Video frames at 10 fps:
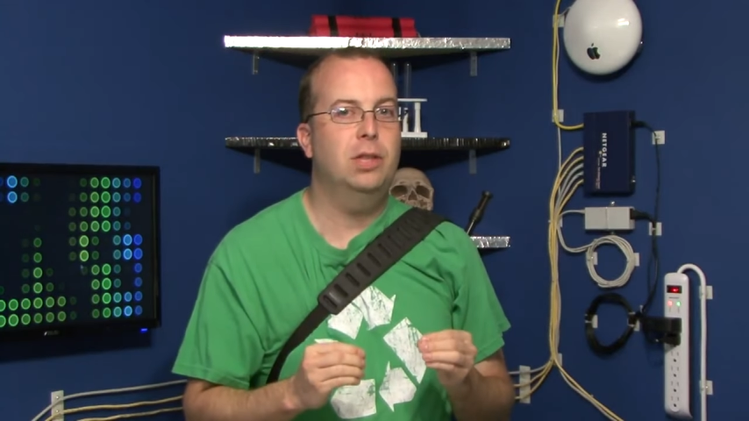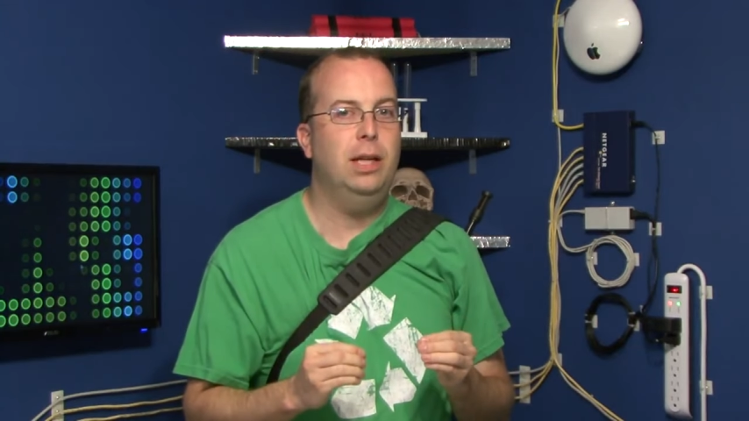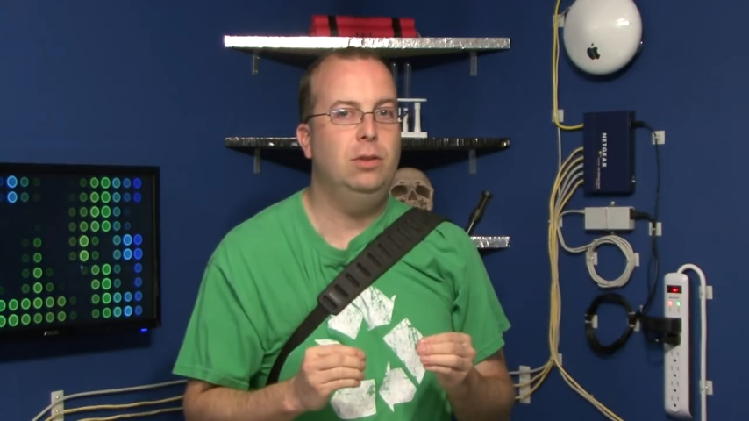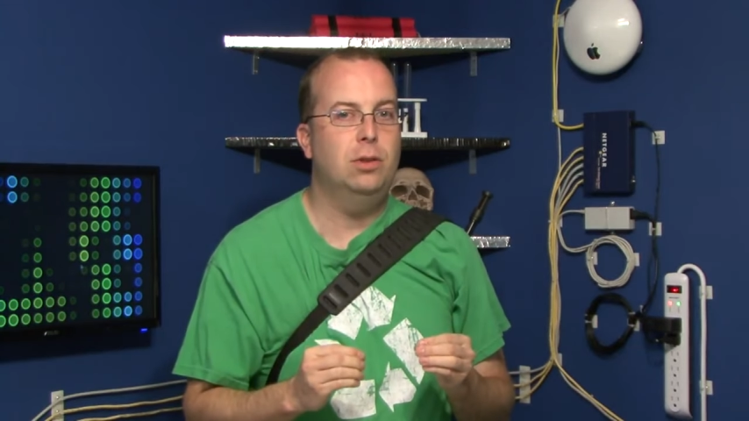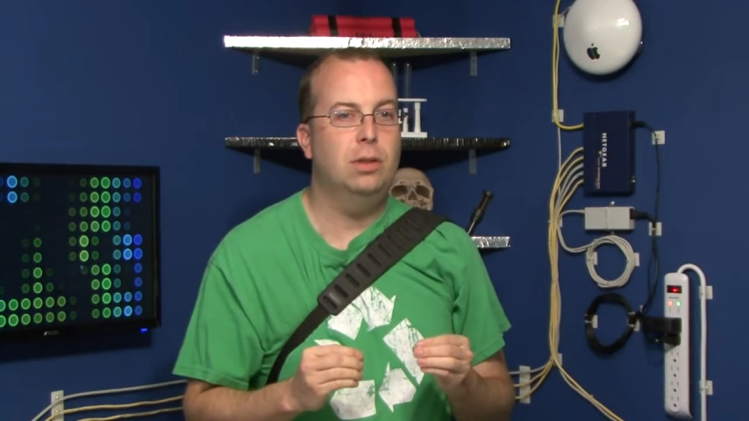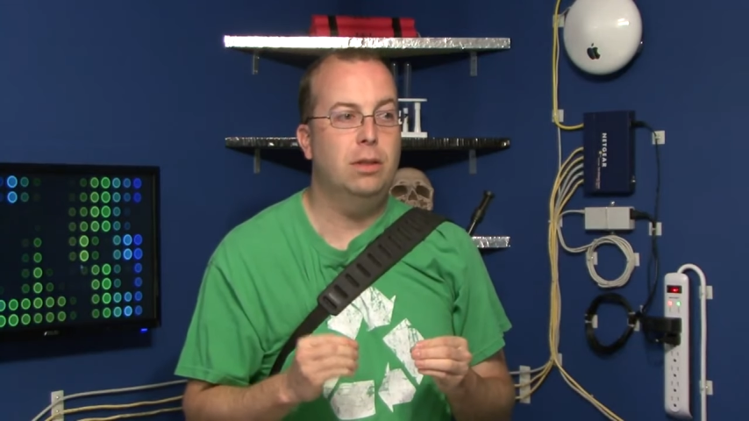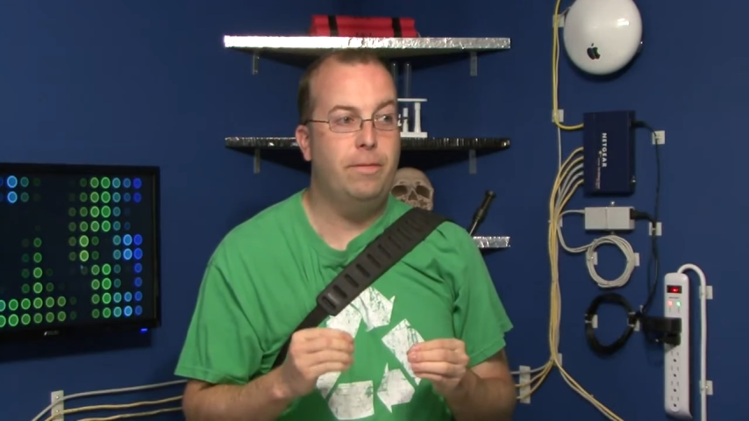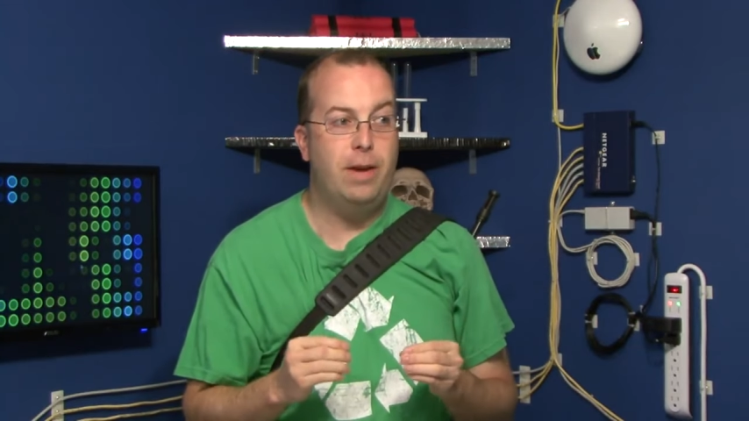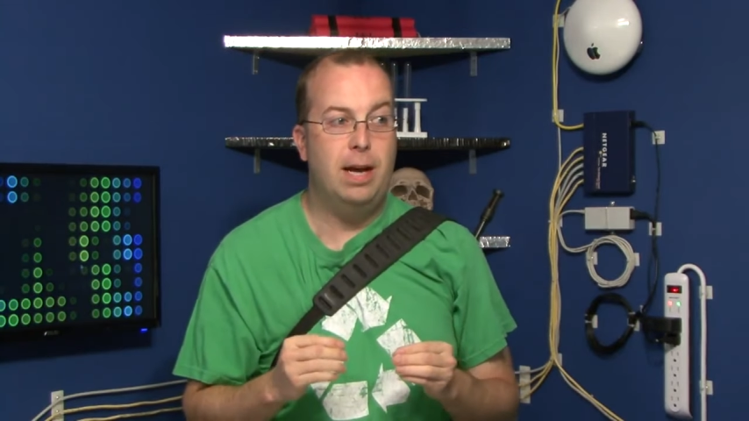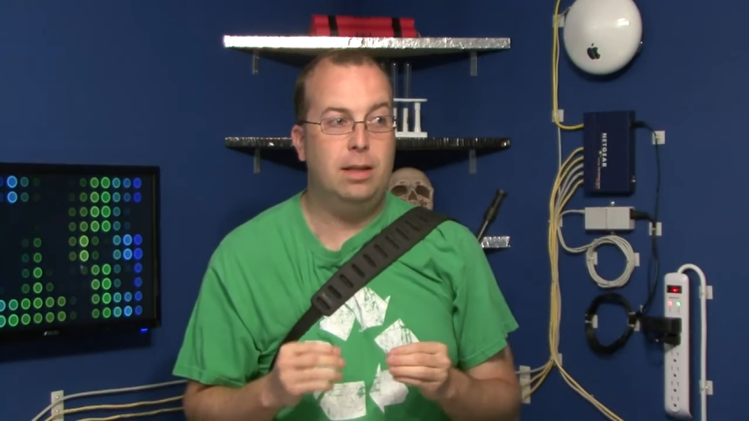changes in the
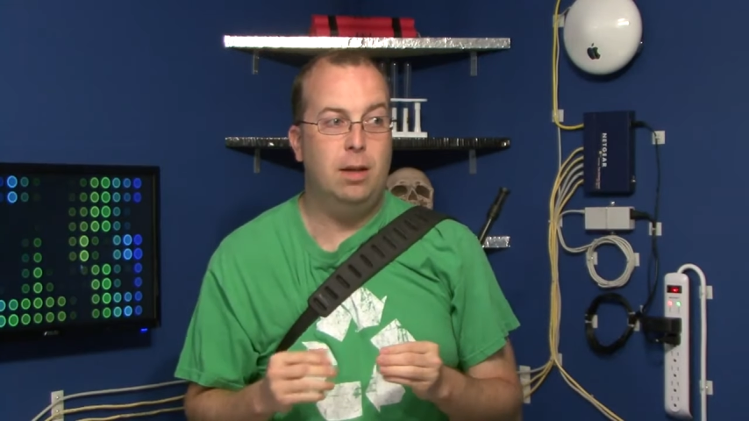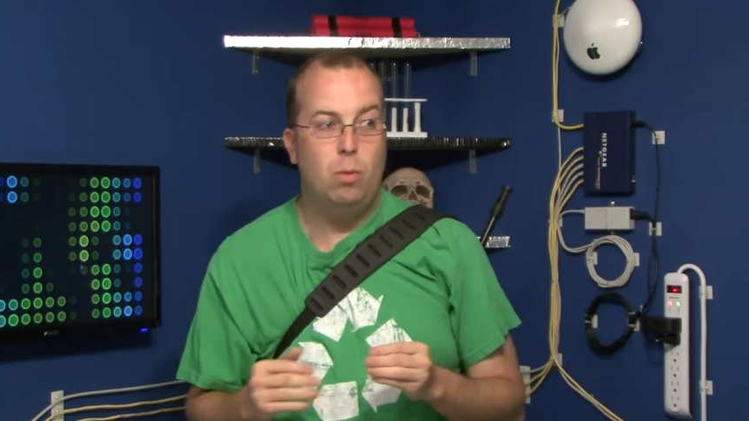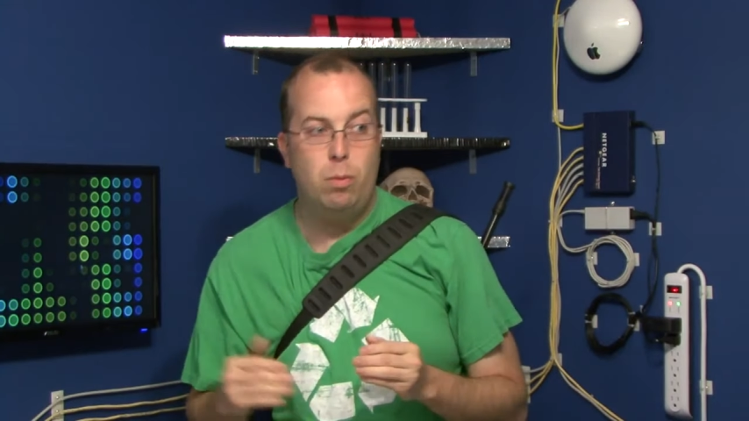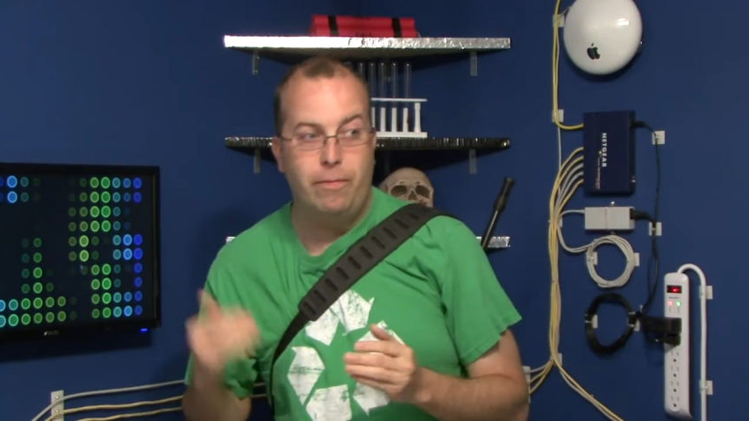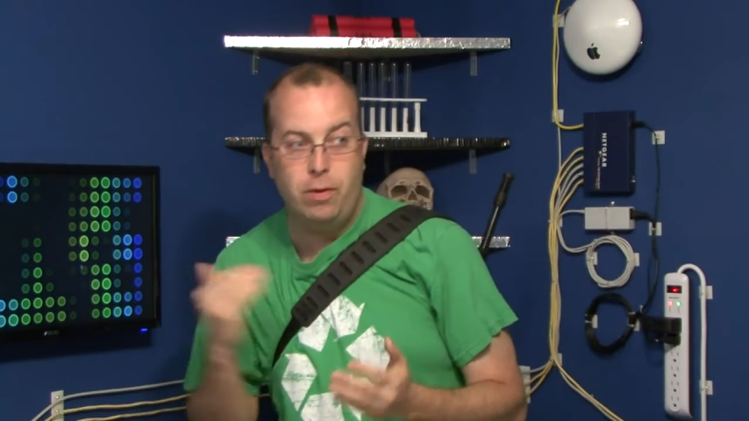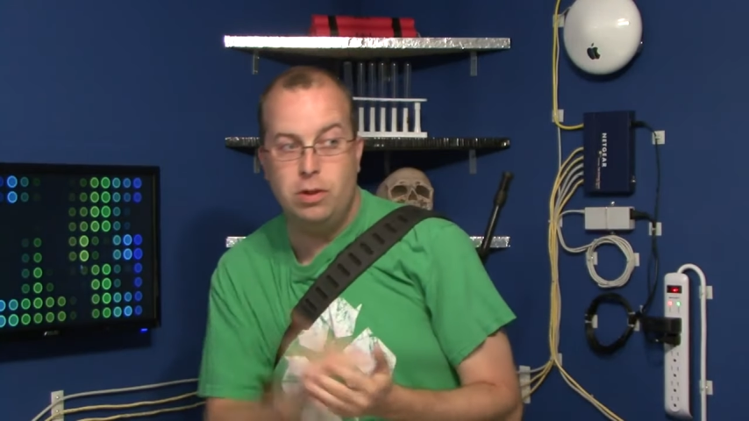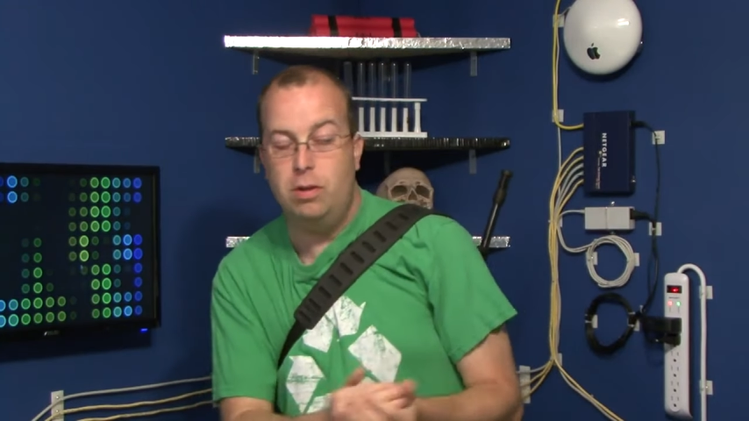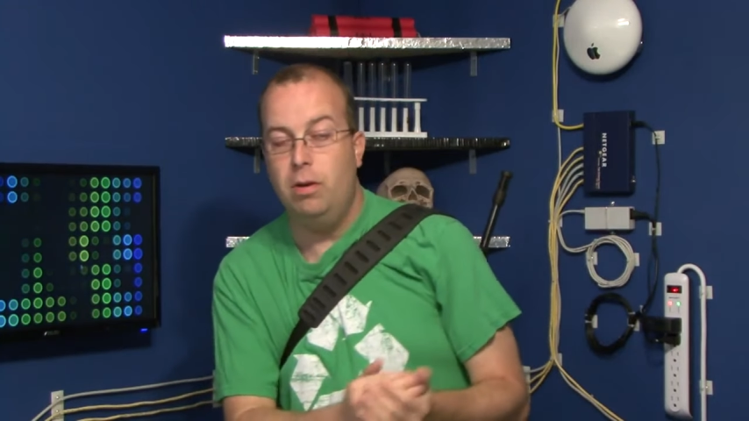fact that when we first